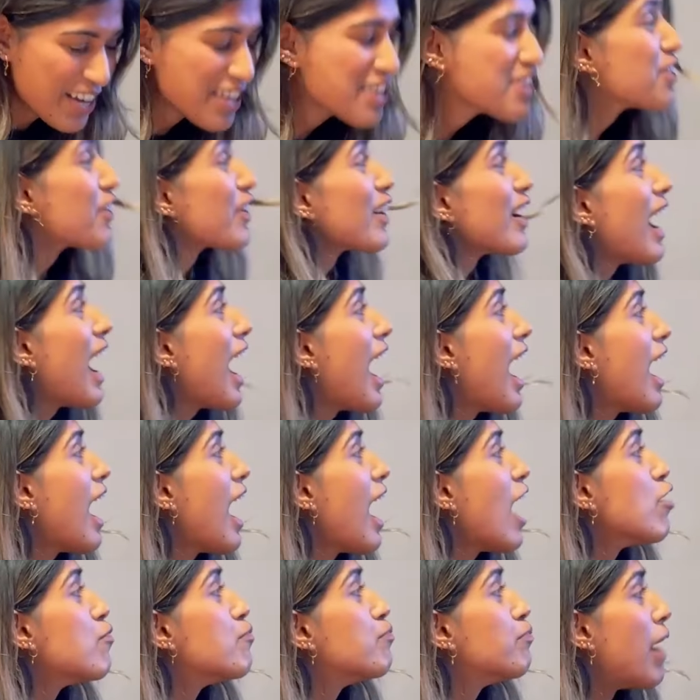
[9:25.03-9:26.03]
You're
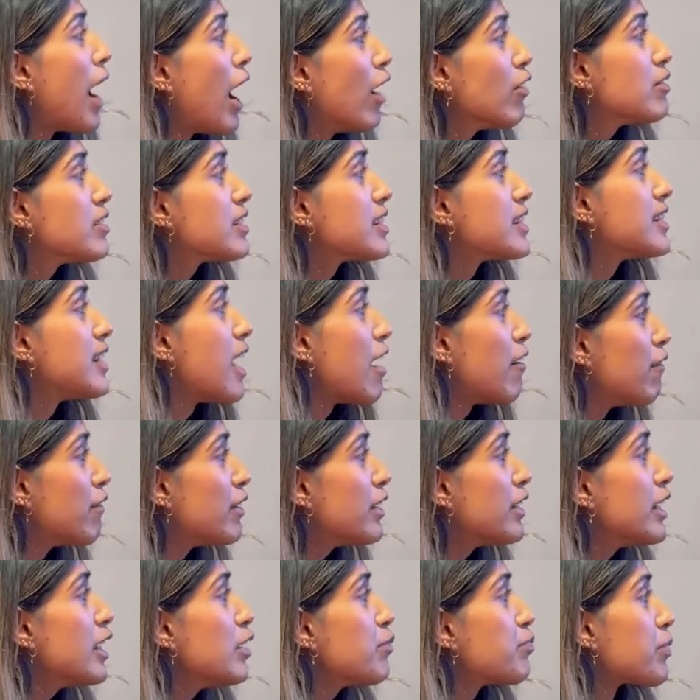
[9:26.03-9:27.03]
about
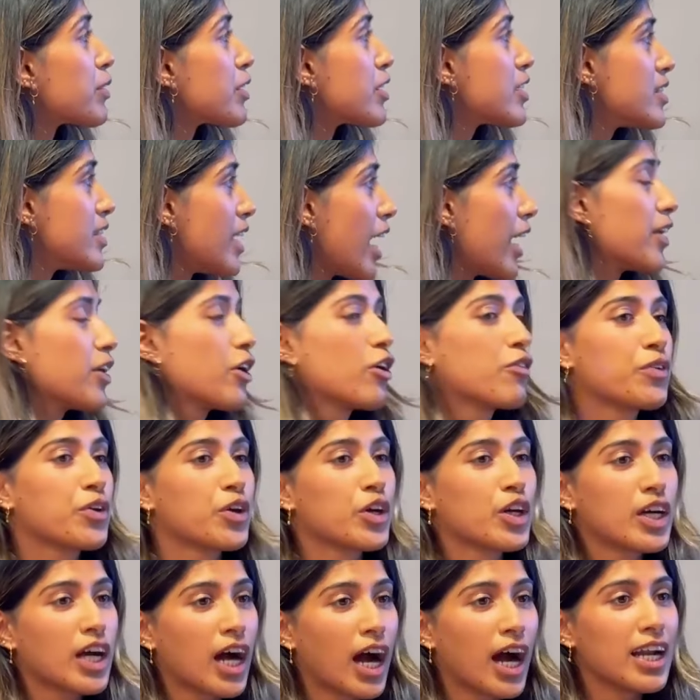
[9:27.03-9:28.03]
70% of
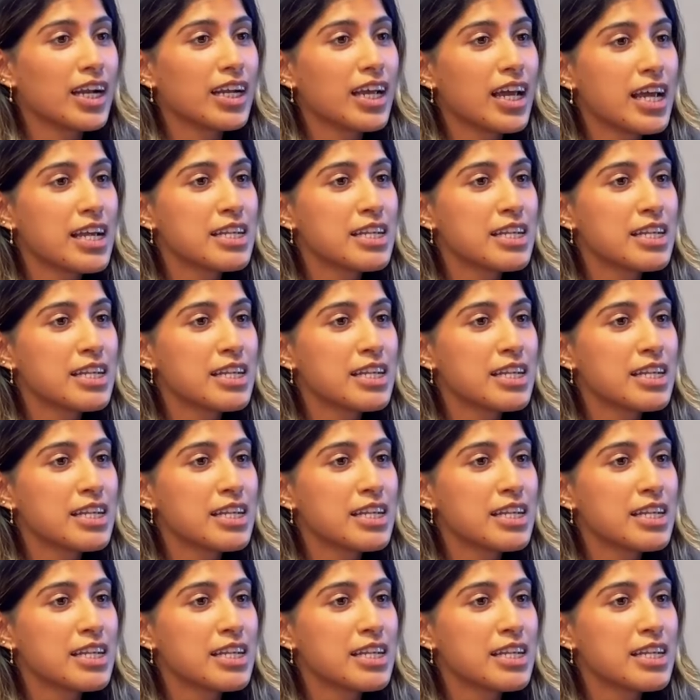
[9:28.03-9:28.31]
your gut